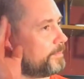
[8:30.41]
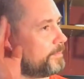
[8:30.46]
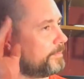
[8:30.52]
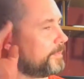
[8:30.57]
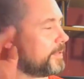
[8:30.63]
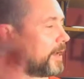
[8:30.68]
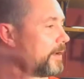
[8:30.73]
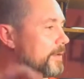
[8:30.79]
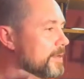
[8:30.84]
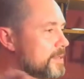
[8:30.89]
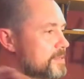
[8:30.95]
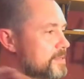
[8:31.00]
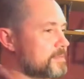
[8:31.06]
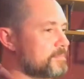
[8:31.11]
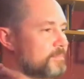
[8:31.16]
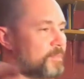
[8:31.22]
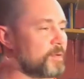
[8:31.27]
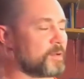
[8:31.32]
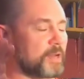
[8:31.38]
you know, it's
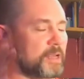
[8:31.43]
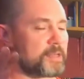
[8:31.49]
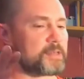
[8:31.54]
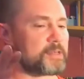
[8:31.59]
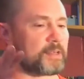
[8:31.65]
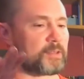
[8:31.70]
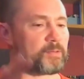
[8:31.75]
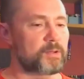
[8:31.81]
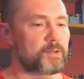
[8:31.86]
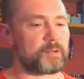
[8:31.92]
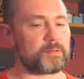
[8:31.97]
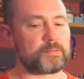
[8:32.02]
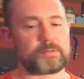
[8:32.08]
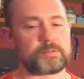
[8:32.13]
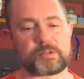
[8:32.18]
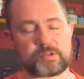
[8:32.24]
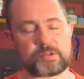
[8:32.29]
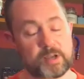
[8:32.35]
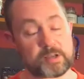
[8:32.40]
we're listening through,
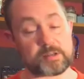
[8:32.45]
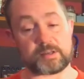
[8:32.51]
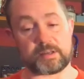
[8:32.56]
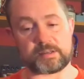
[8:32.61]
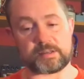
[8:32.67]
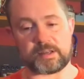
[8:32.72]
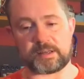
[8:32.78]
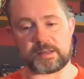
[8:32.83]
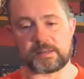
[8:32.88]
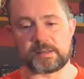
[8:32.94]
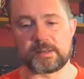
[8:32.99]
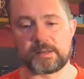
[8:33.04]
just listening,